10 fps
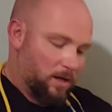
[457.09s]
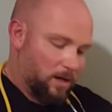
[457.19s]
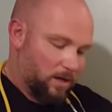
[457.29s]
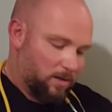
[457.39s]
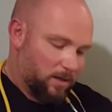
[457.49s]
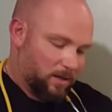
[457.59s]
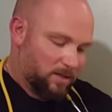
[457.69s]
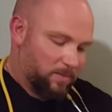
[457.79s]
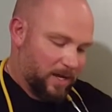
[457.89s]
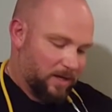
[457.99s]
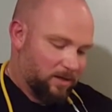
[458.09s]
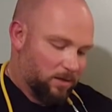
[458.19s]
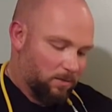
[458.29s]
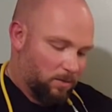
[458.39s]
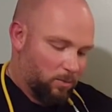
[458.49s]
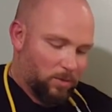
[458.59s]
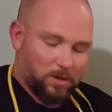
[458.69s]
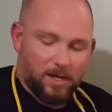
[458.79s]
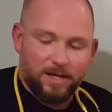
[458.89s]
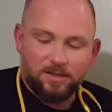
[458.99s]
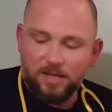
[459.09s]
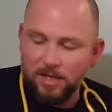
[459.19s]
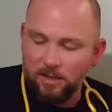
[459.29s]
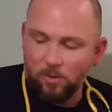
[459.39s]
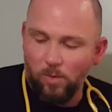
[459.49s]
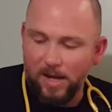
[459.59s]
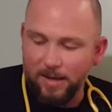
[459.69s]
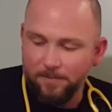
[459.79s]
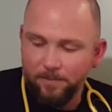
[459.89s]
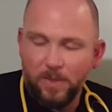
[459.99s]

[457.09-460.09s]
and then expand when the light is taken away.